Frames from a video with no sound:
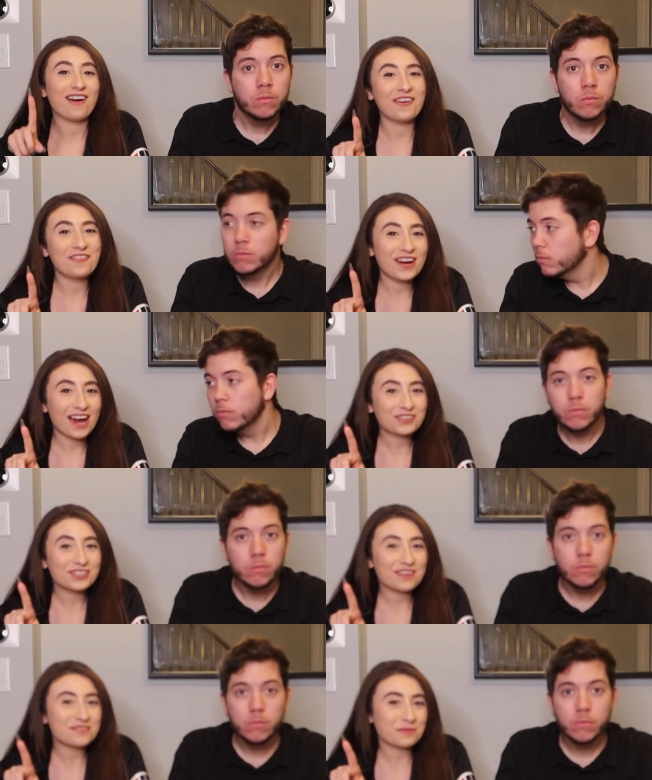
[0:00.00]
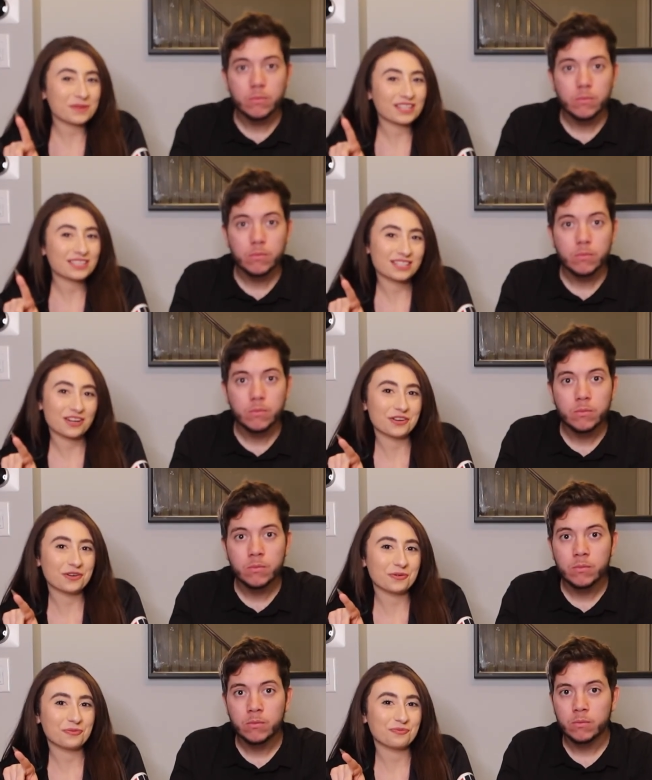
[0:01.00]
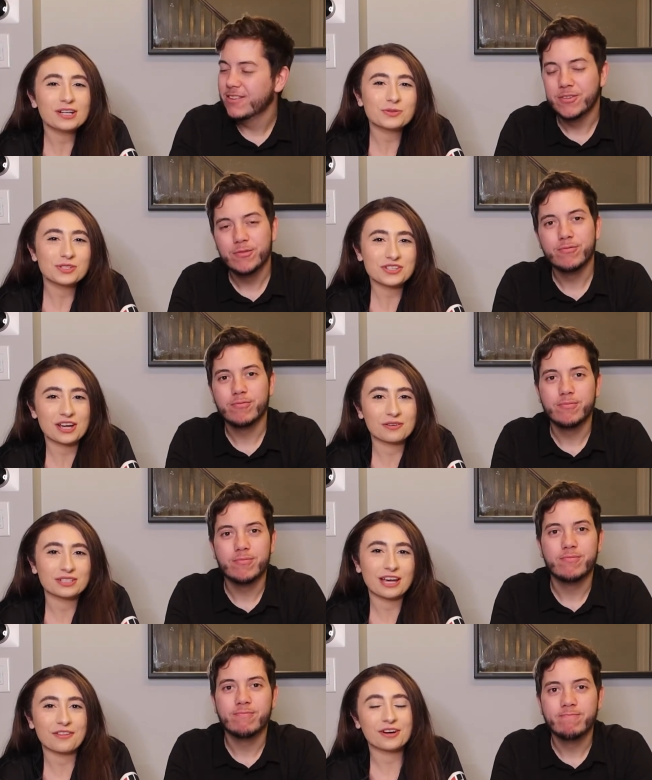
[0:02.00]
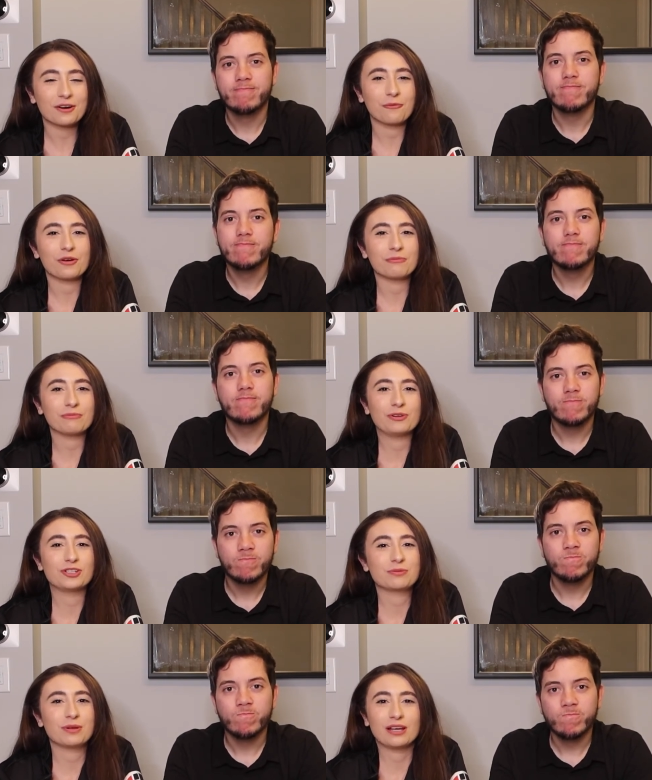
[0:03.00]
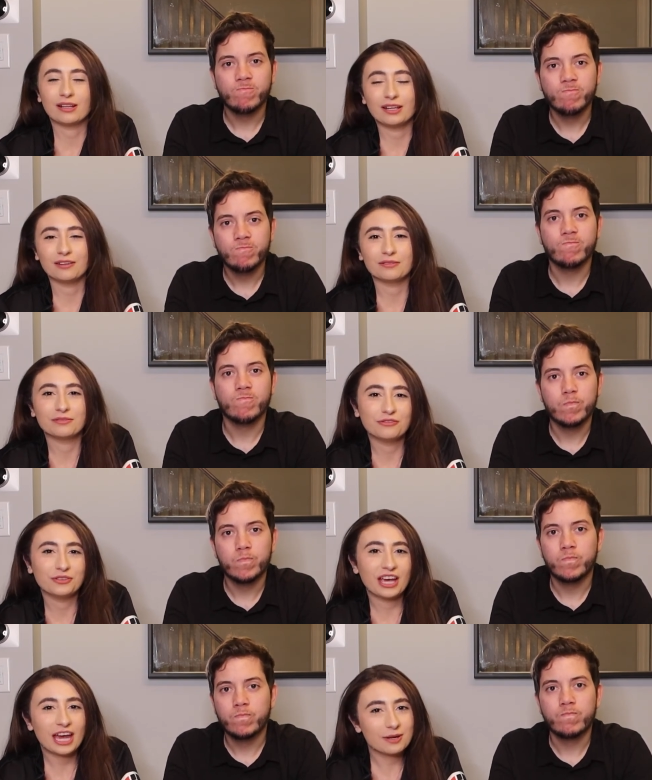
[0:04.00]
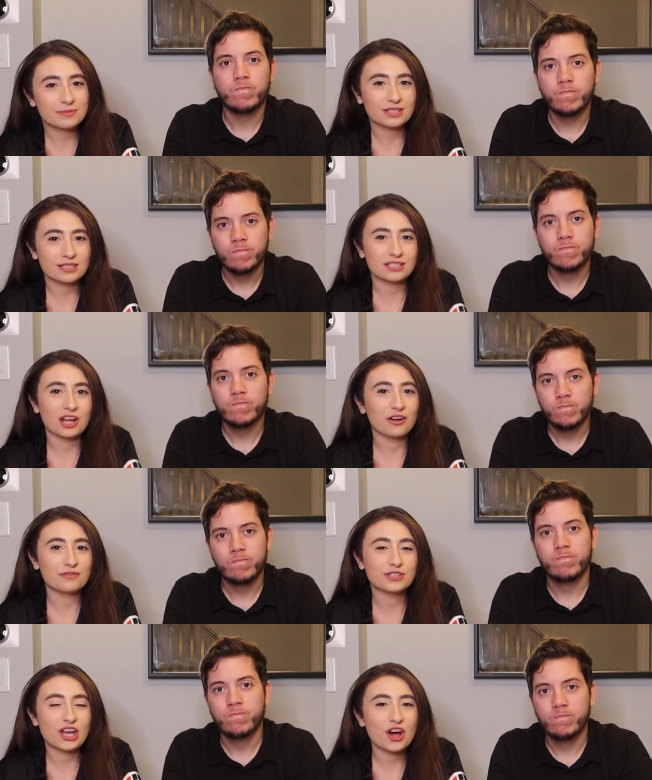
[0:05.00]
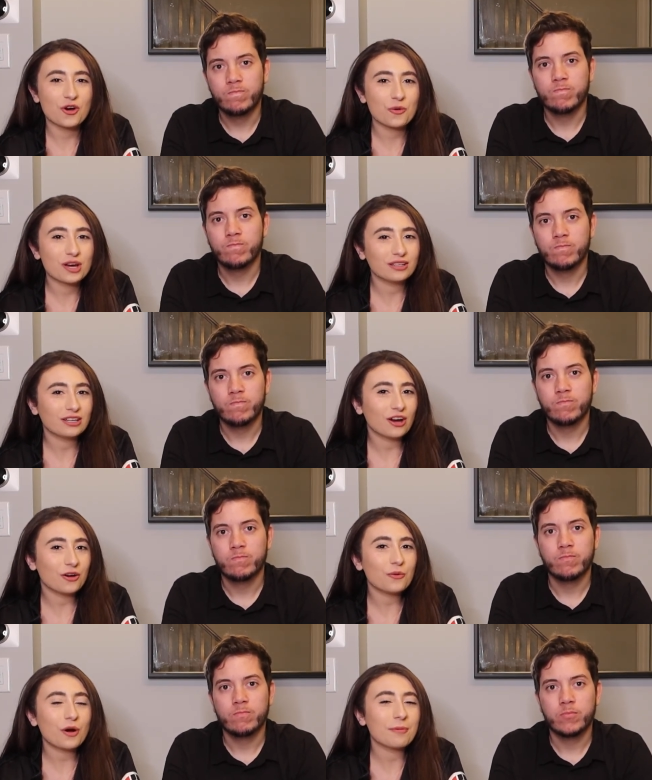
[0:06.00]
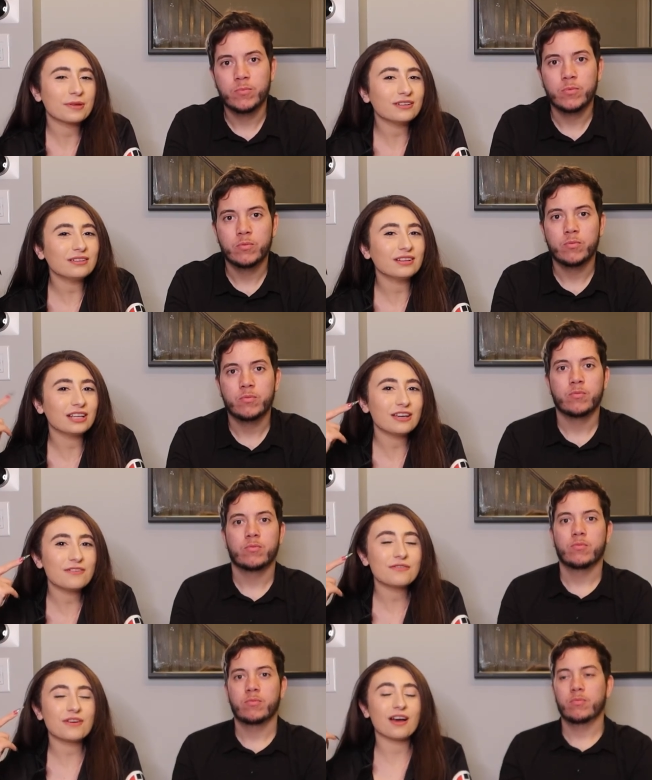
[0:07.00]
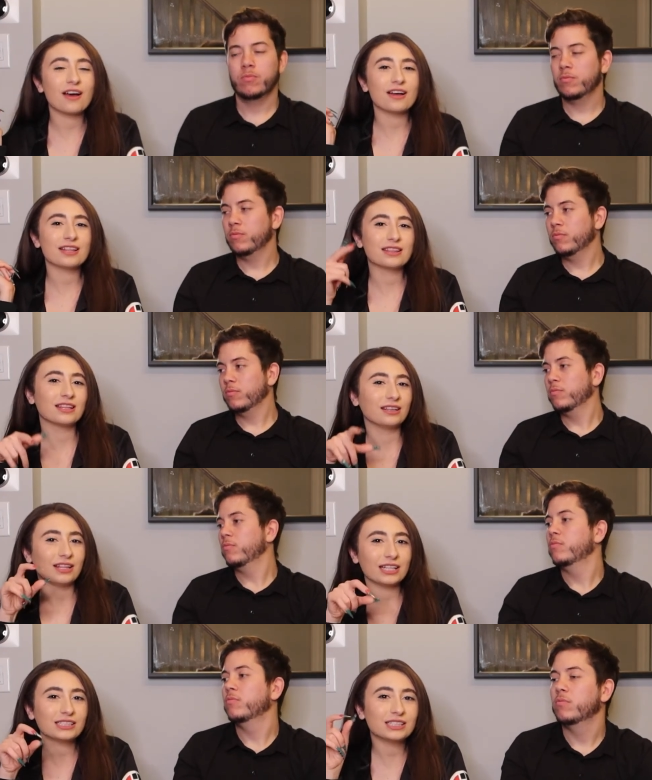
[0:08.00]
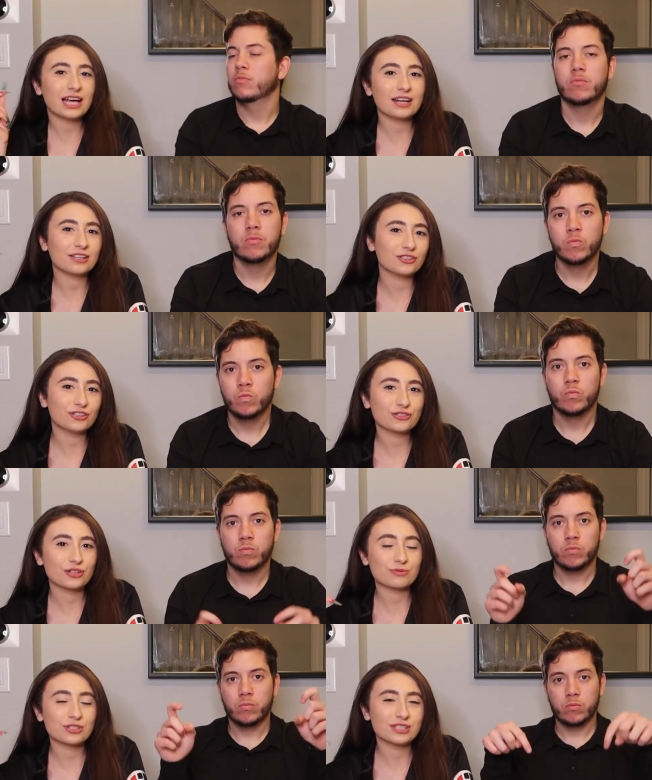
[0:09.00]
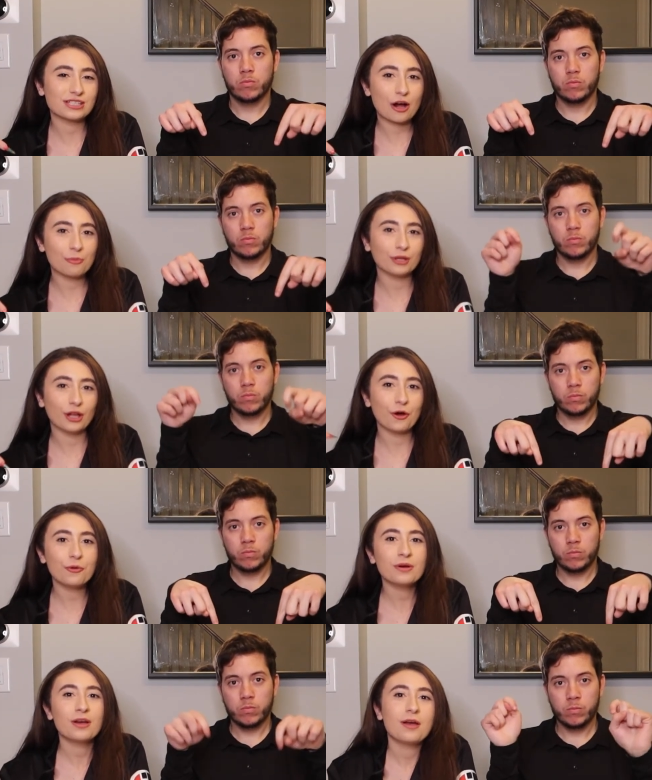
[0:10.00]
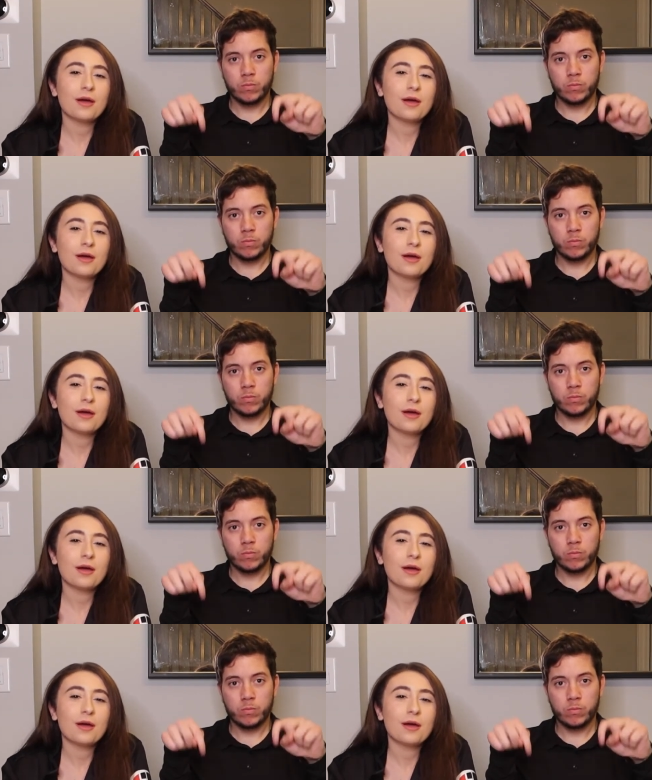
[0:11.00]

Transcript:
Speaker 1: we actually have something to tell you. And it's Pushy Count together and we were just playing like games and stuff. So, you know, I'm gonna leave the link to that in the description down below.